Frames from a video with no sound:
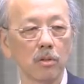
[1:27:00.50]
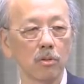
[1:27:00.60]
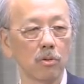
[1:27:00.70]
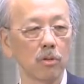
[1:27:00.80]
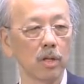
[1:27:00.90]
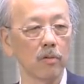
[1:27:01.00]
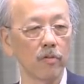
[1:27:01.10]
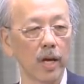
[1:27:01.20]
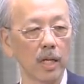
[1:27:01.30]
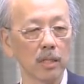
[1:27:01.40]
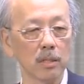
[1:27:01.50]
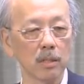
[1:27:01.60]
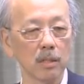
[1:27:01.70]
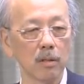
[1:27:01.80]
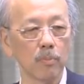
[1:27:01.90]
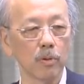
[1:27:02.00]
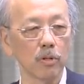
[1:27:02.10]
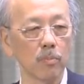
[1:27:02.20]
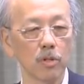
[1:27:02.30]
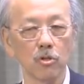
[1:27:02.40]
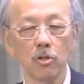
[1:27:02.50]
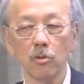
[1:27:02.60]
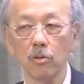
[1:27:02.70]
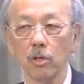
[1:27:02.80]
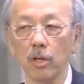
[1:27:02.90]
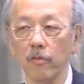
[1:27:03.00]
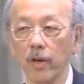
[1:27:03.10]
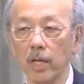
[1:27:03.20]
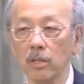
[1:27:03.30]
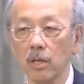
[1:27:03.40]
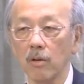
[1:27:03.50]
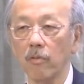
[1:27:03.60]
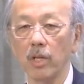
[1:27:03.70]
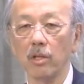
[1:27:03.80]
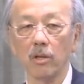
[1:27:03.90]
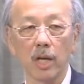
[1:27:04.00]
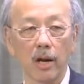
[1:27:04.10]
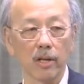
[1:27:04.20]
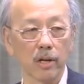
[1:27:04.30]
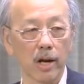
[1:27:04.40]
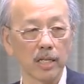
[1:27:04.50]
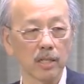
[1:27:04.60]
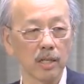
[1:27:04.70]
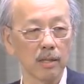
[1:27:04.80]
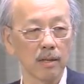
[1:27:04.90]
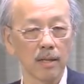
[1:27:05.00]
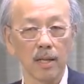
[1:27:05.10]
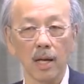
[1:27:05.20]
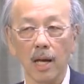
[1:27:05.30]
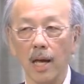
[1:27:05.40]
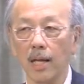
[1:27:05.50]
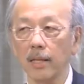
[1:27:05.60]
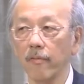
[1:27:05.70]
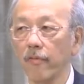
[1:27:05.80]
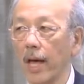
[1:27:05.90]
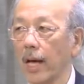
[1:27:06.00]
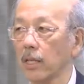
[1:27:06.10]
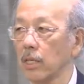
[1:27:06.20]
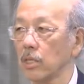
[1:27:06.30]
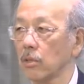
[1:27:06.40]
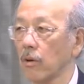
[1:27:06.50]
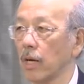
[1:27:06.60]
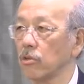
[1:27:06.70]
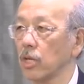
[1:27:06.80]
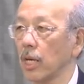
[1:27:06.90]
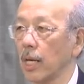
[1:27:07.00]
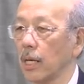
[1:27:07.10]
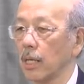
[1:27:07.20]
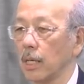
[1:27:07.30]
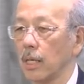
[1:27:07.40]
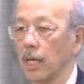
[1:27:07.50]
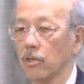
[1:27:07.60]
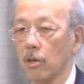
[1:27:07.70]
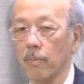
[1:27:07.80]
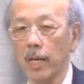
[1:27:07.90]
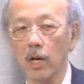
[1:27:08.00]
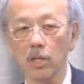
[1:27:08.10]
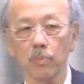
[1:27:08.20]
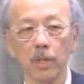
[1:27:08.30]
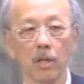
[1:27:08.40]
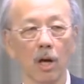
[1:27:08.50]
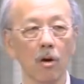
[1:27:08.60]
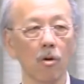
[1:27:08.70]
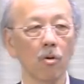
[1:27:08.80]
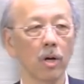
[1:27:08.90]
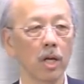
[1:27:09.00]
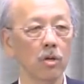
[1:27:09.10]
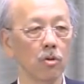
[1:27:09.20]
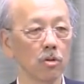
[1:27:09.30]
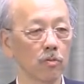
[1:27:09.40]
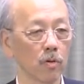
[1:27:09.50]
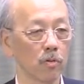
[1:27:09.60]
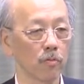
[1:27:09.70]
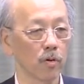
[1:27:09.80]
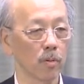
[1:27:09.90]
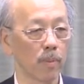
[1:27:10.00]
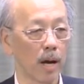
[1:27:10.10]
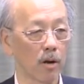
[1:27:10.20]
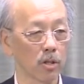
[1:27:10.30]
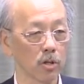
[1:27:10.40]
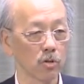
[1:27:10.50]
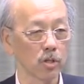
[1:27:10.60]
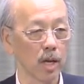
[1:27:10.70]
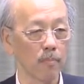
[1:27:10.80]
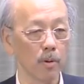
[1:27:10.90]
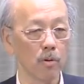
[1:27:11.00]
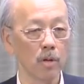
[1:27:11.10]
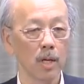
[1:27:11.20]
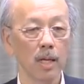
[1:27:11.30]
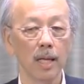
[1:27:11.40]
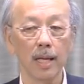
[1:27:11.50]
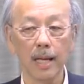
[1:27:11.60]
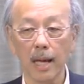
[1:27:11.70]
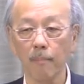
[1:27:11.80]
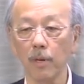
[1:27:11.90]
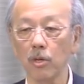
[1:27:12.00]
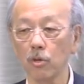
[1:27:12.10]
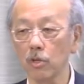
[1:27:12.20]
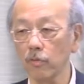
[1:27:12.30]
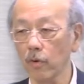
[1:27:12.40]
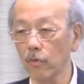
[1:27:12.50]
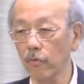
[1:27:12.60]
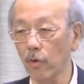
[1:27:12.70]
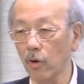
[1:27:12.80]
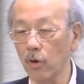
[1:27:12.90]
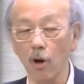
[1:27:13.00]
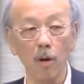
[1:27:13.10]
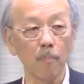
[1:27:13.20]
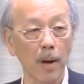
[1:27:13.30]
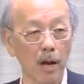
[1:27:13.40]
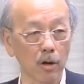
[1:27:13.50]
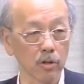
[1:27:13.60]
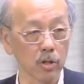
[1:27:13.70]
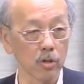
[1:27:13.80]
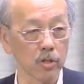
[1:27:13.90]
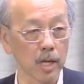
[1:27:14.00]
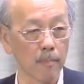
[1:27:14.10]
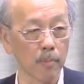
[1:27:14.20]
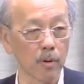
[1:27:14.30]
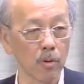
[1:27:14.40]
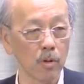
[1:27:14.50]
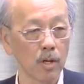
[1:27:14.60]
to do new things, new protein machine do new things, we need to characterize it. And in fact, this cryogenic electron microscopy is not only useful for biological sample, it can be useful for non-biological sample,